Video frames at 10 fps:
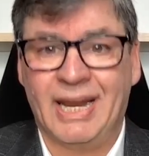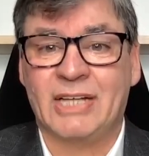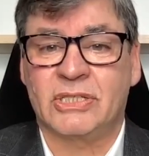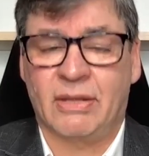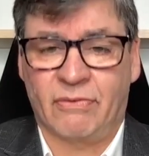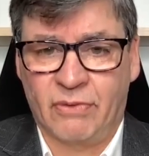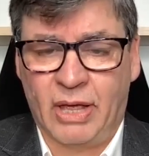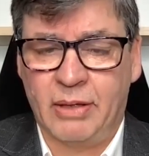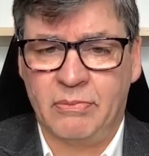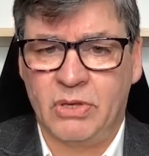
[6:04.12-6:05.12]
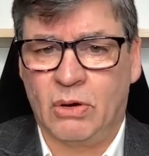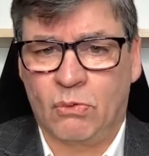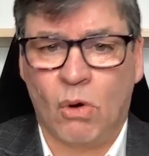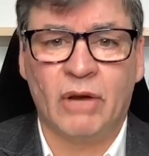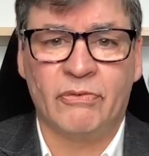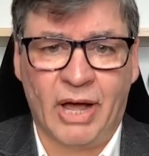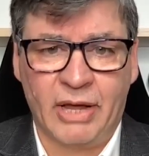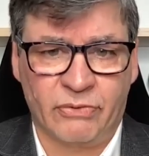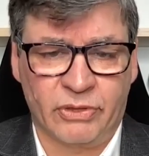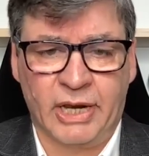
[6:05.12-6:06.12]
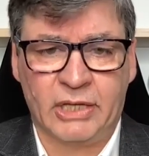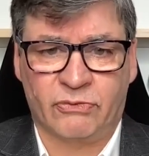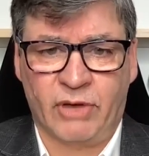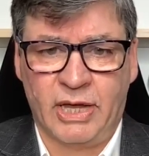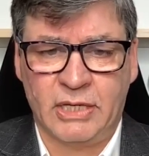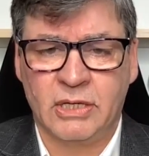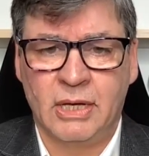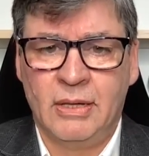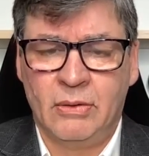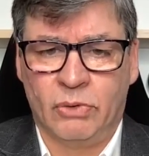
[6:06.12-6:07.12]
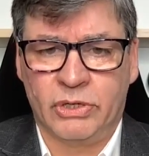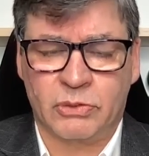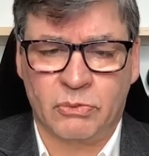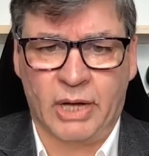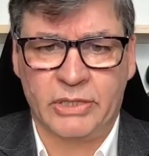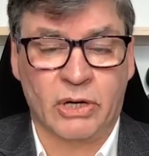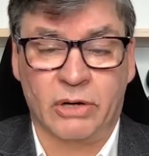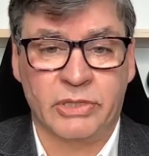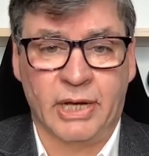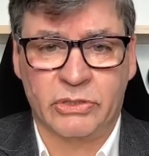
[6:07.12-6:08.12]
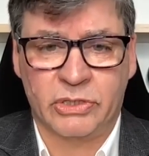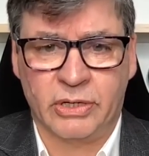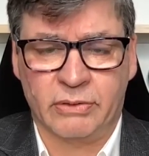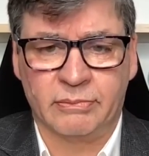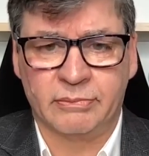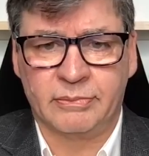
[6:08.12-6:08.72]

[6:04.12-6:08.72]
next, you know, qualifying for the next phase, which starts next year?